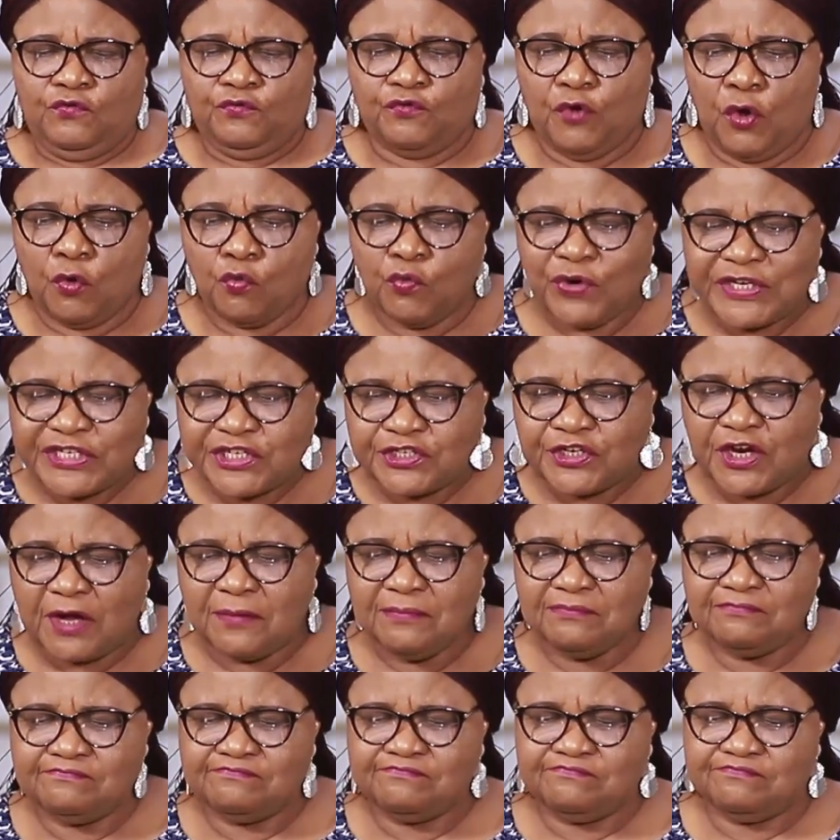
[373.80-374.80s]
for
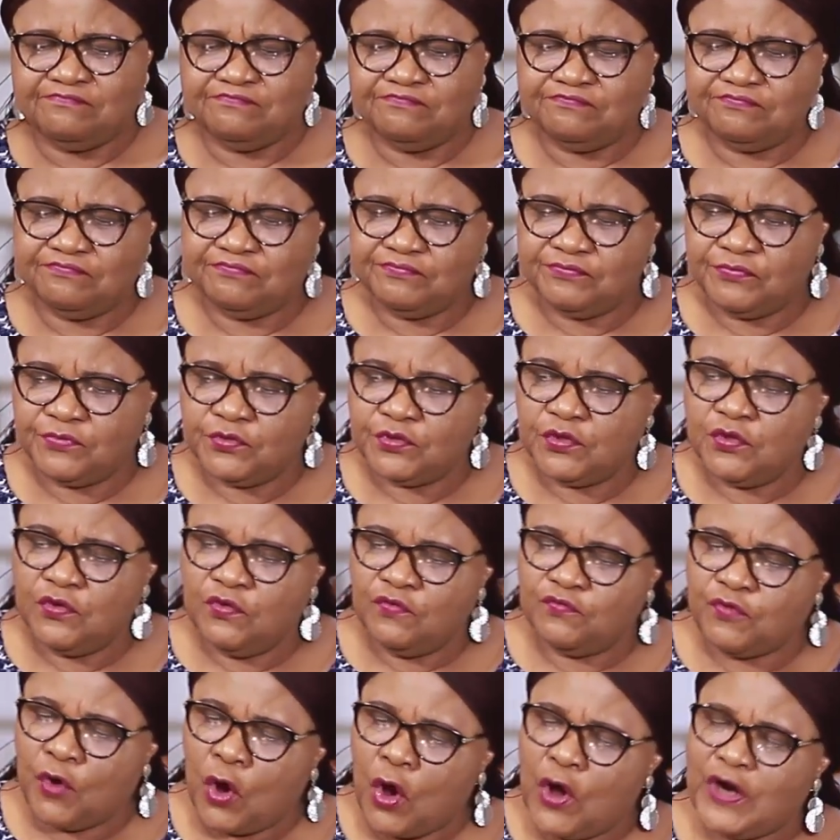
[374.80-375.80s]
wisdom,
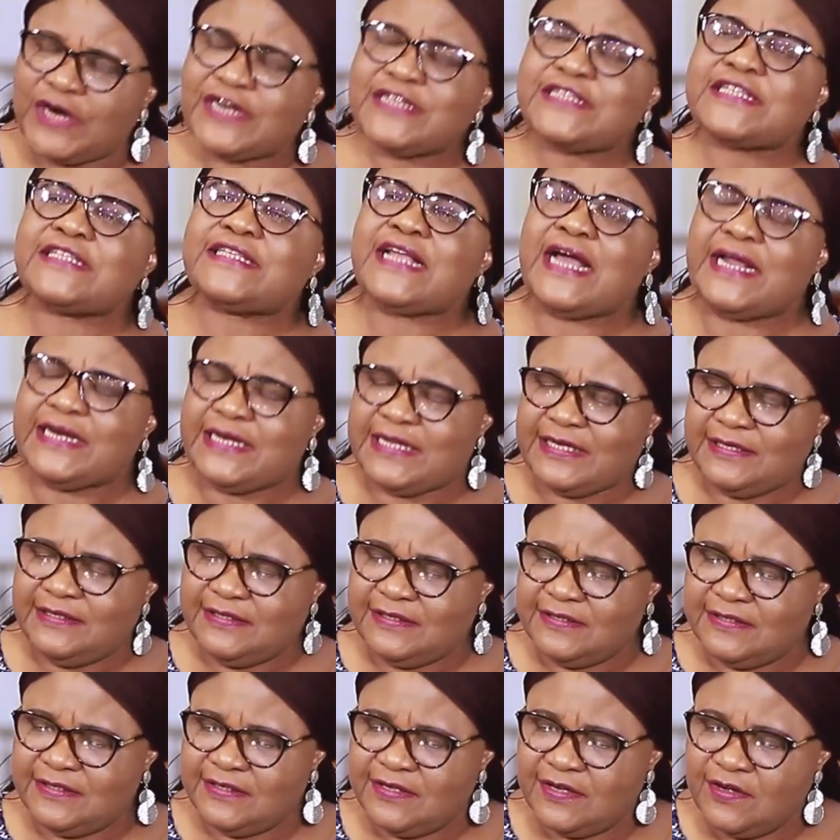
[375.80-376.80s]
for understanding,
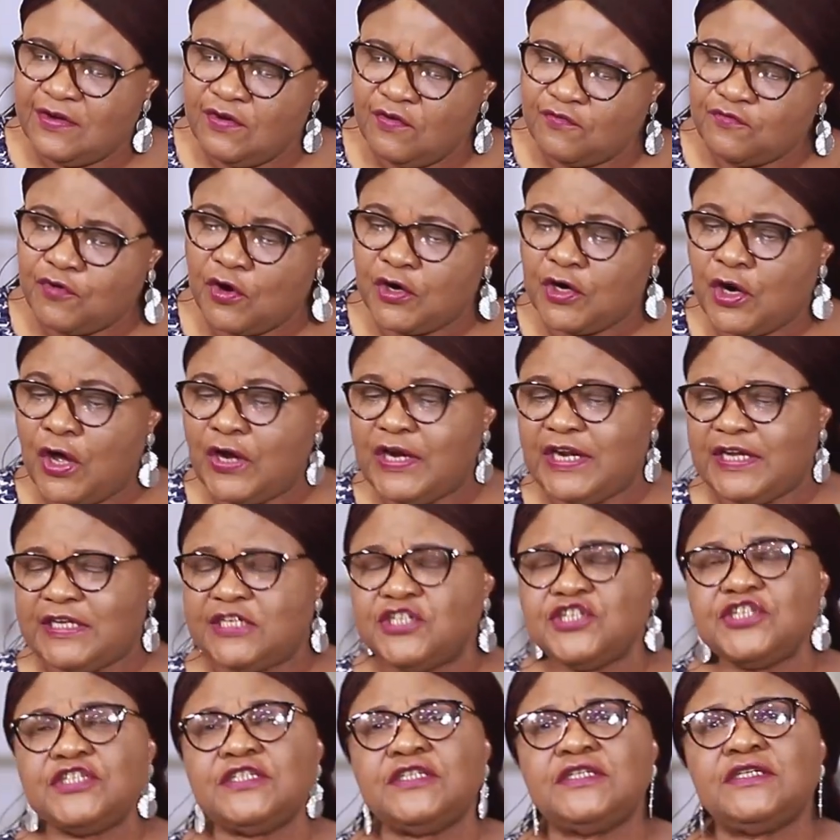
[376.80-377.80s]
for
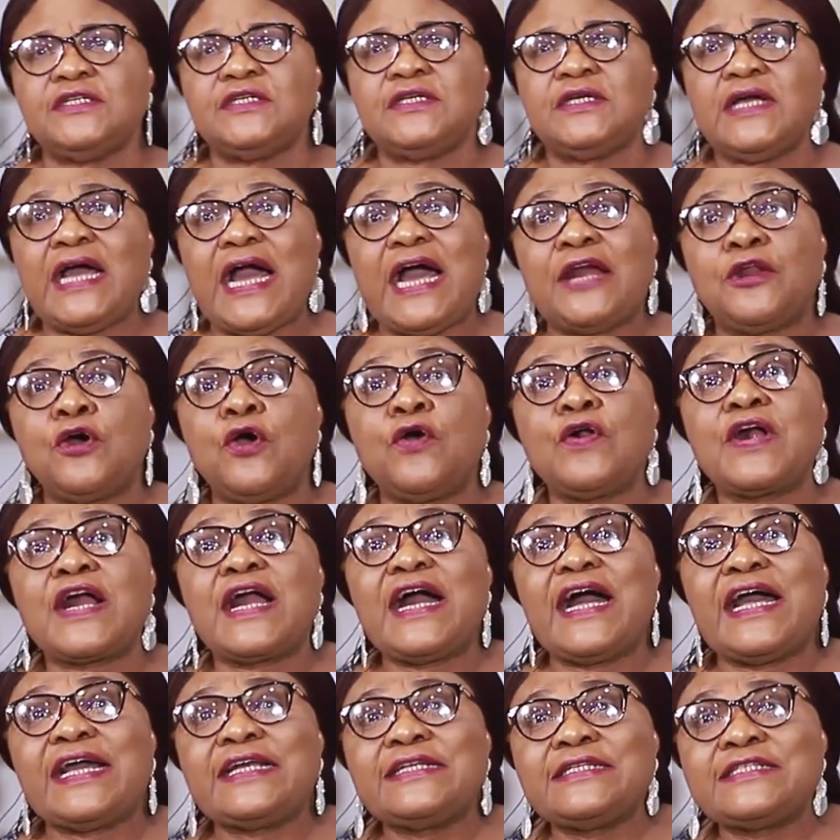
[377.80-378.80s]
knowledge, and all
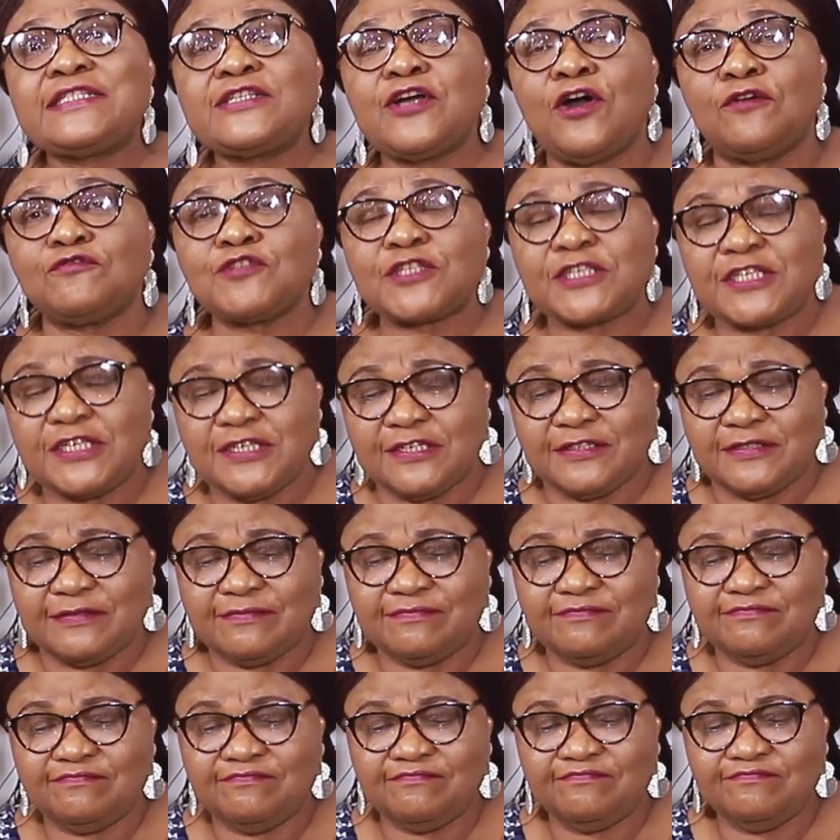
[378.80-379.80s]
kinds of skill.
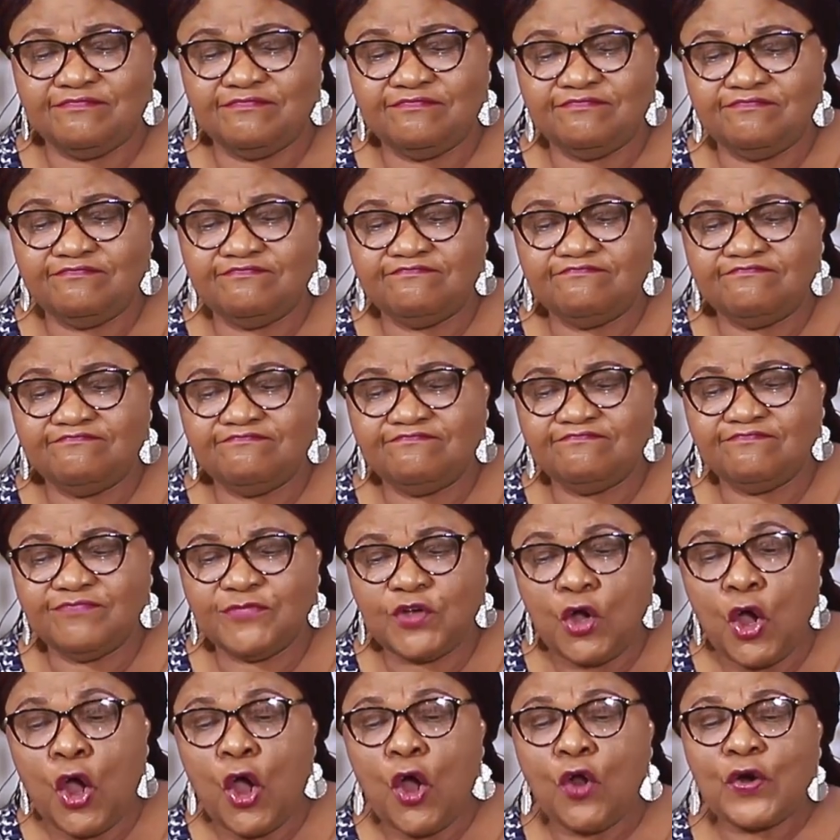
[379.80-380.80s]

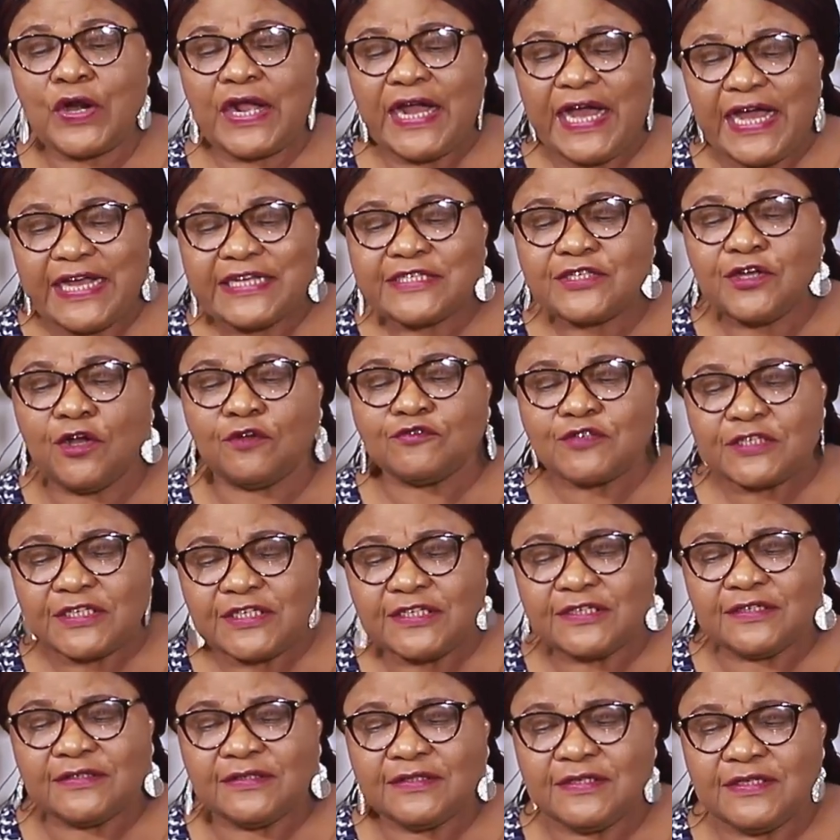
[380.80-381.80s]
All kinds of
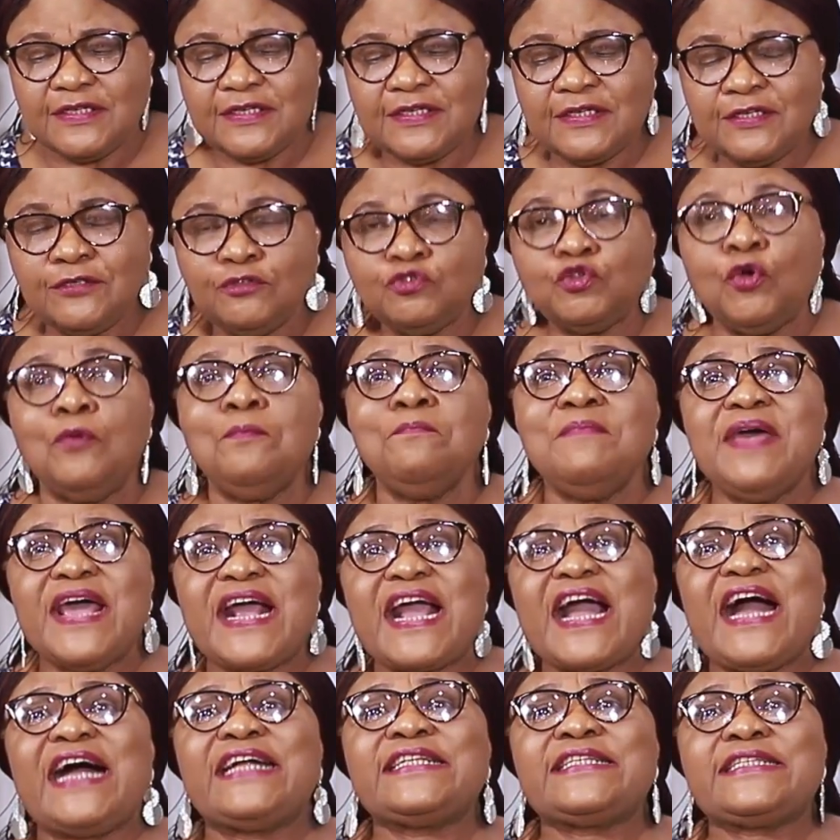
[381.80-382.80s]
skill. To
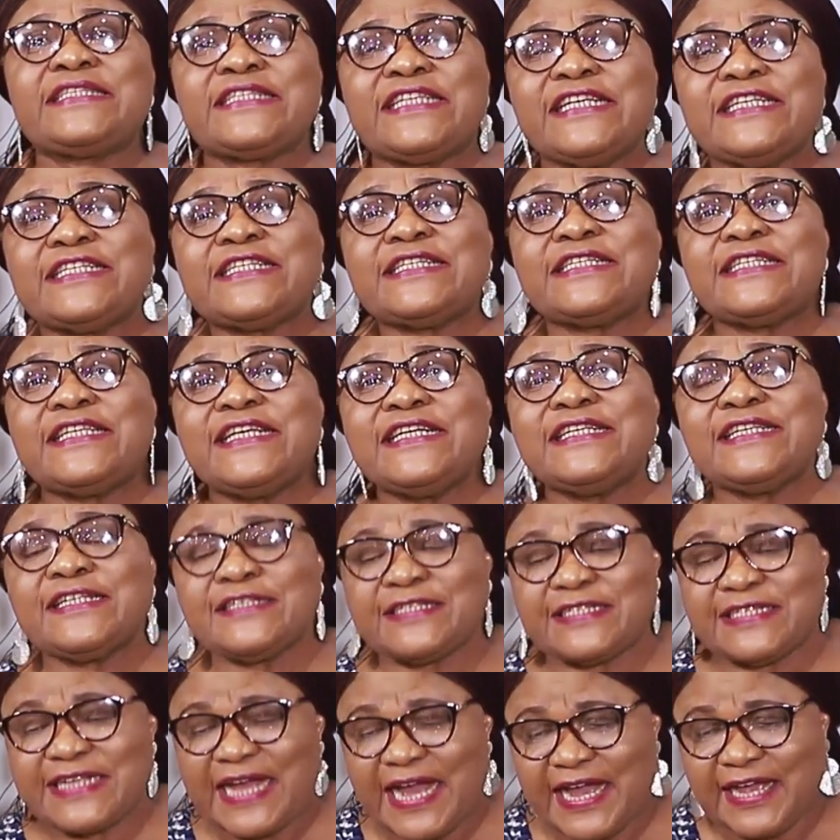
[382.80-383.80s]
make artistic
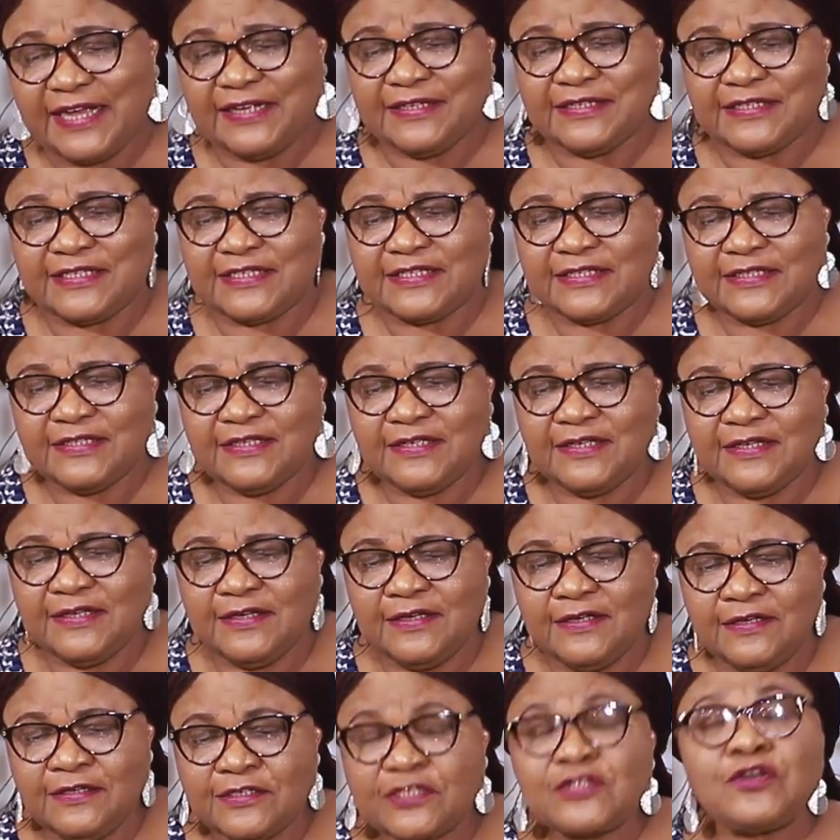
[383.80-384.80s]
designs,
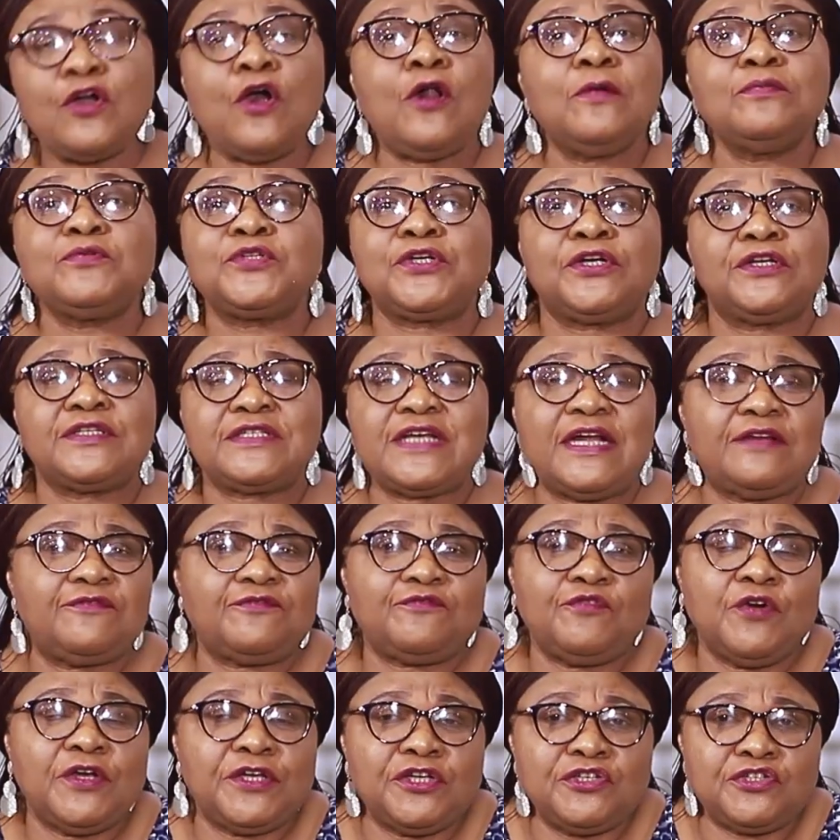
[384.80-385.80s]
sculptures, and
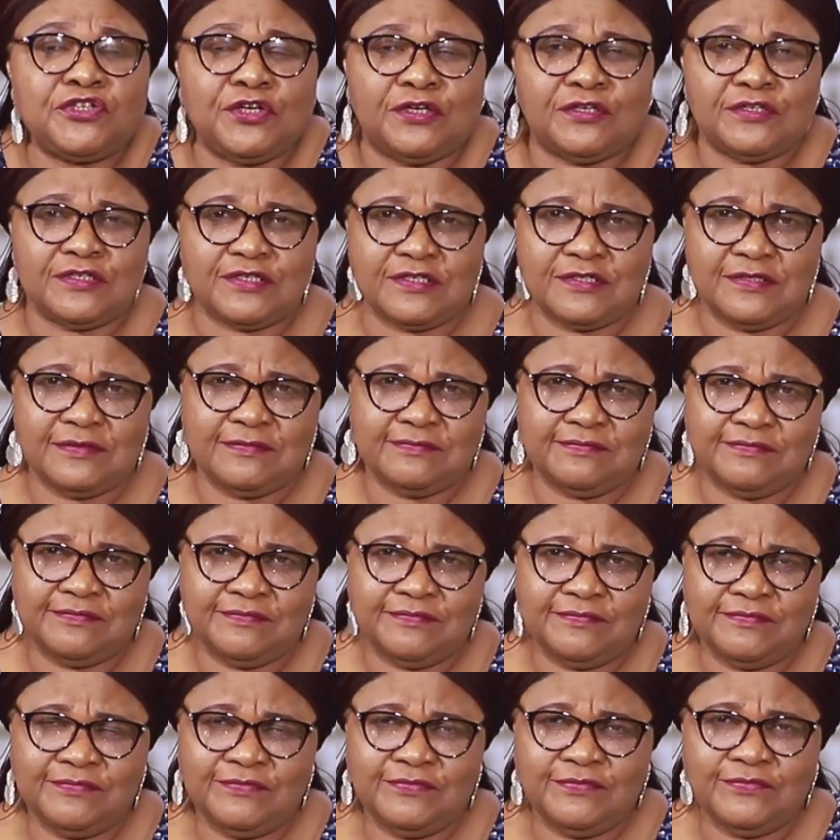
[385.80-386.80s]
furnitures.
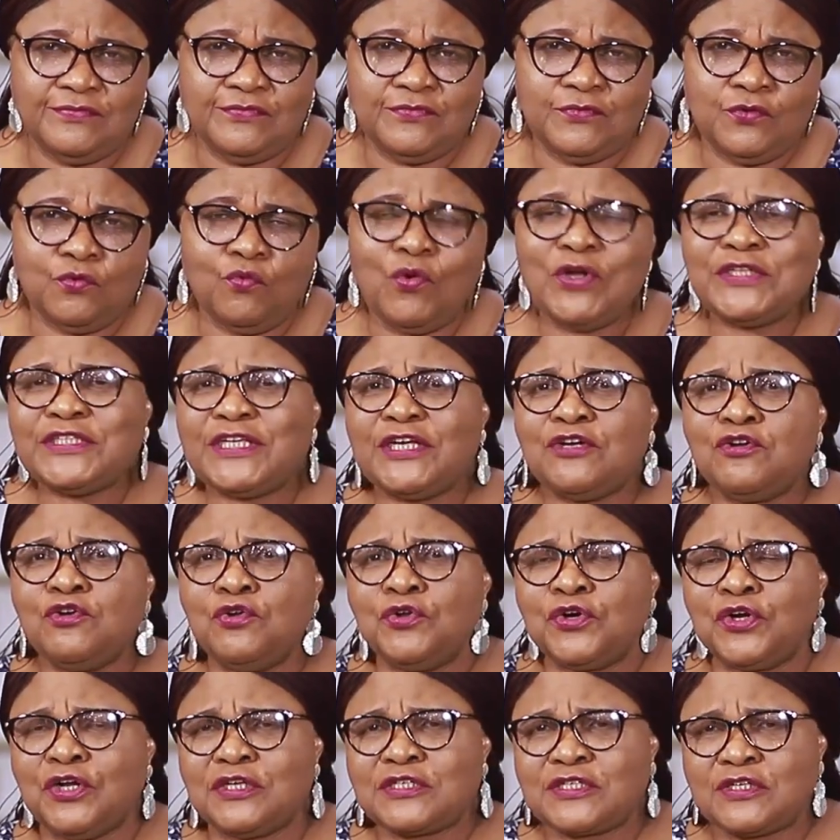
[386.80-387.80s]
What a
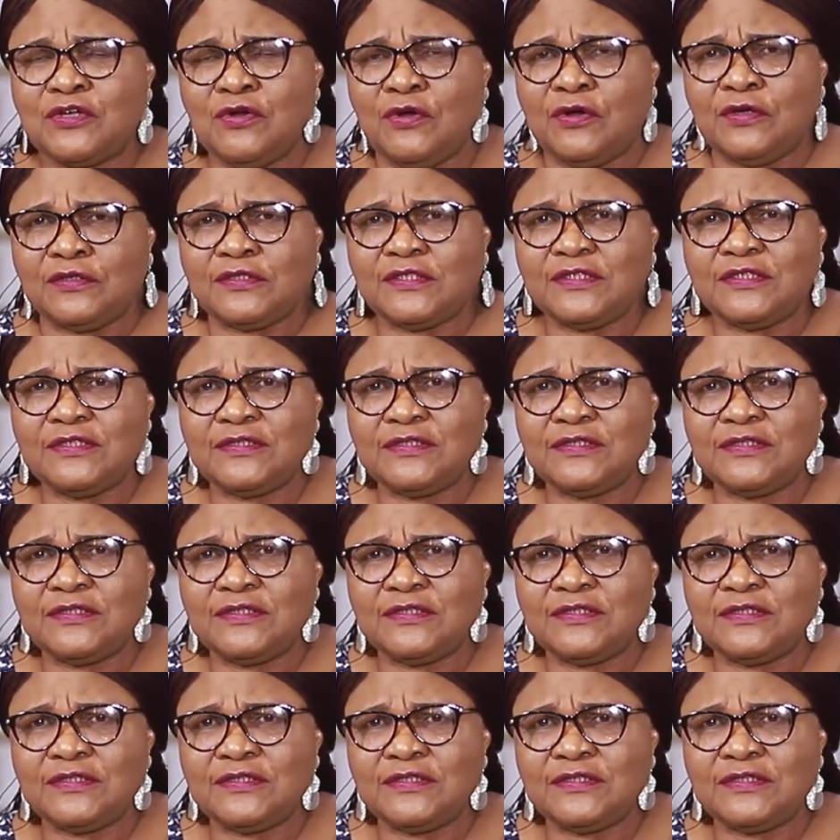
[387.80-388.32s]
glorious God.